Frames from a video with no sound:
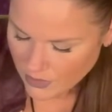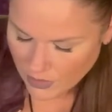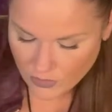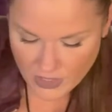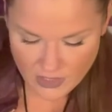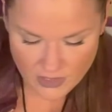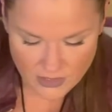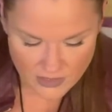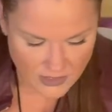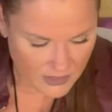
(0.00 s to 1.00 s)
Okay,
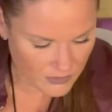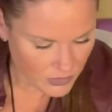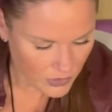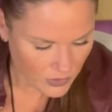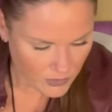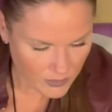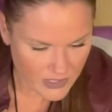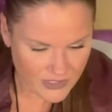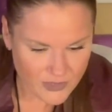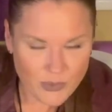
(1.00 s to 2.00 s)
that's enough.
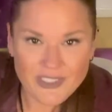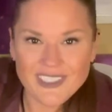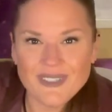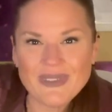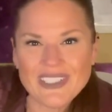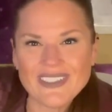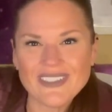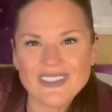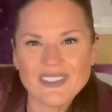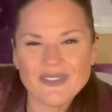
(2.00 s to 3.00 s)
Pisces, put in the comments as
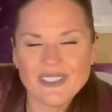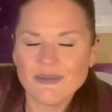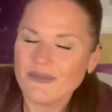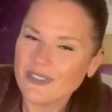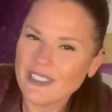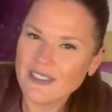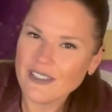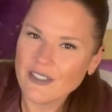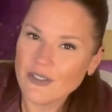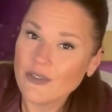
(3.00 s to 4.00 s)
you see fit. Take
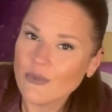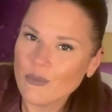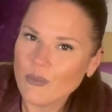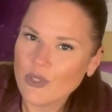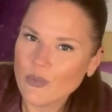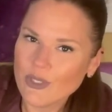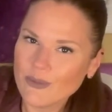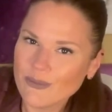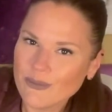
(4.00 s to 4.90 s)
care. Be well.